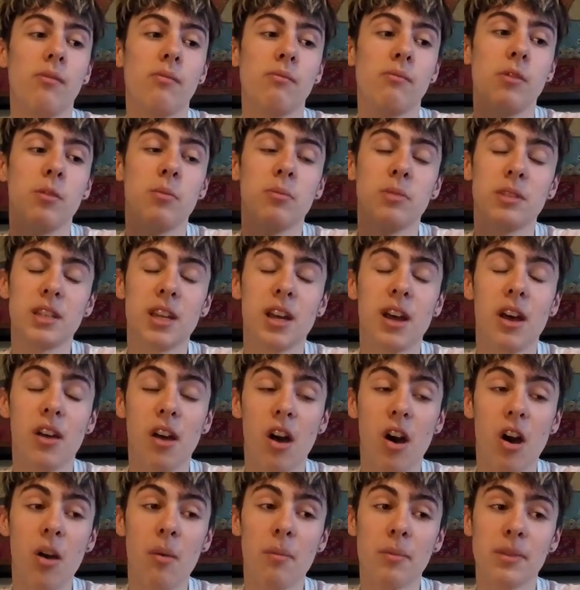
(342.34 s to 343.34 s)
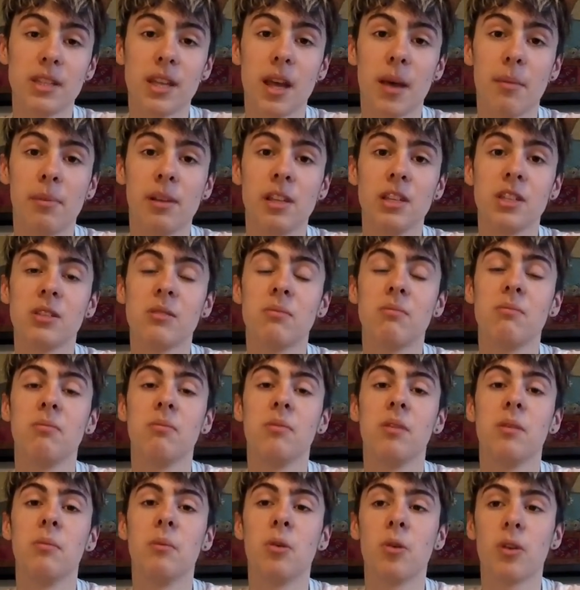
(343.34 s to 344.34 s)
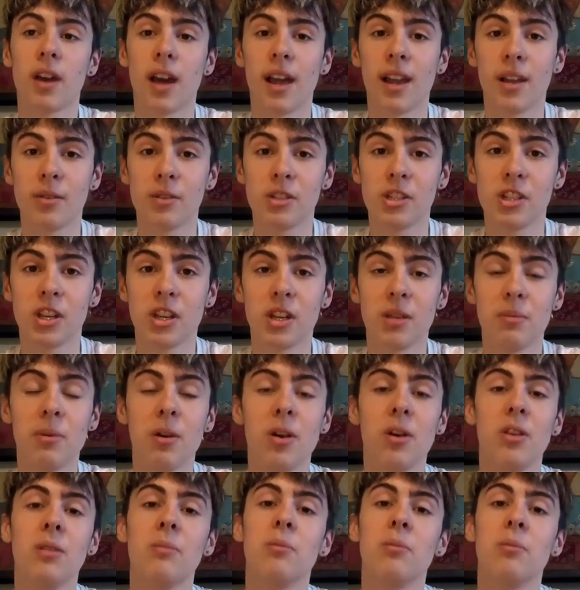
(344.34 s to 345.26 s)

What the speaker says: your high metabolism, the more calories you're going to burn,